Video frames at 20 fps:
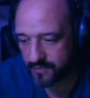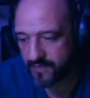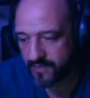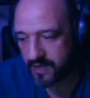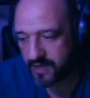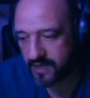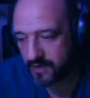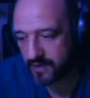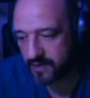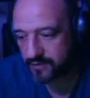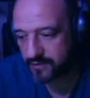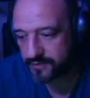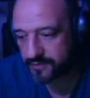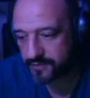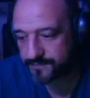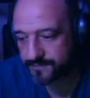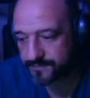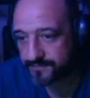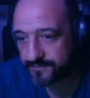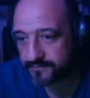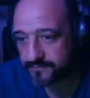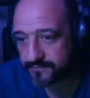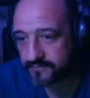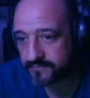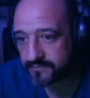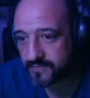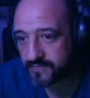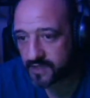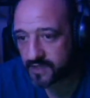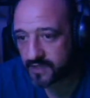then I lose.
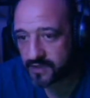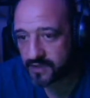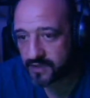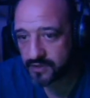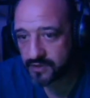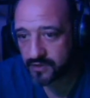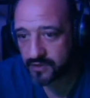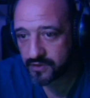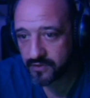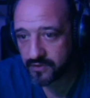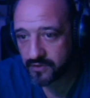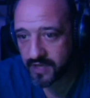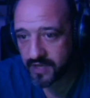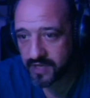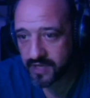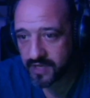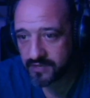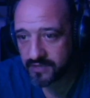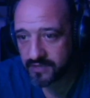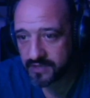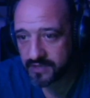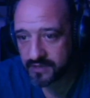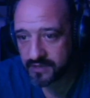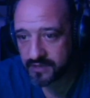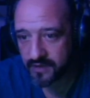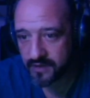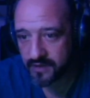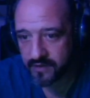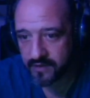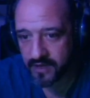So the enemies,
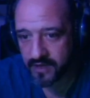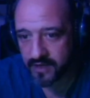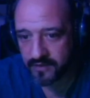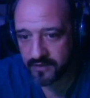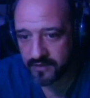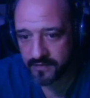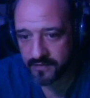there they are.